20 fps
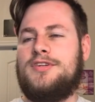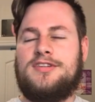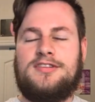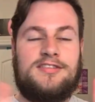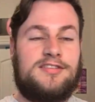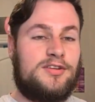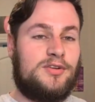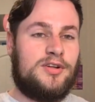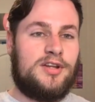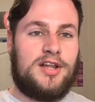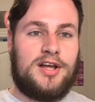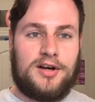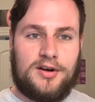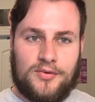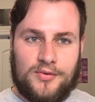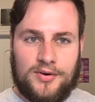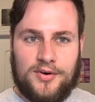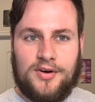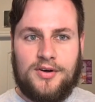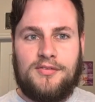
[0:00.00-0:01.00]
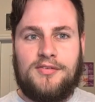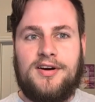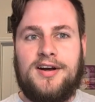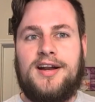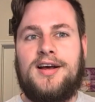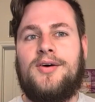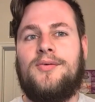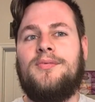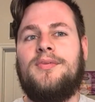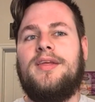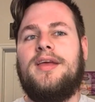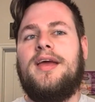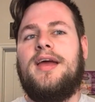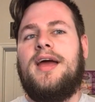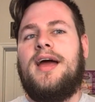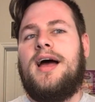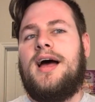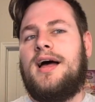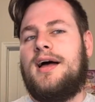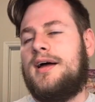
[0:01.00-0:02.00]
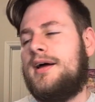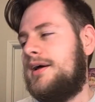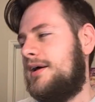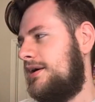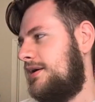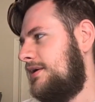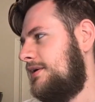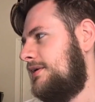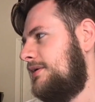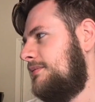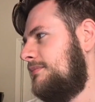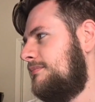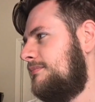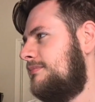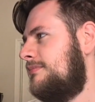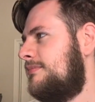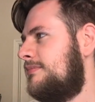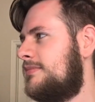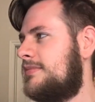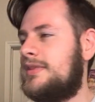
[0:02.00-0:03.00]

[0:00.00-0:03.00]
Still a lot going on right now. Um,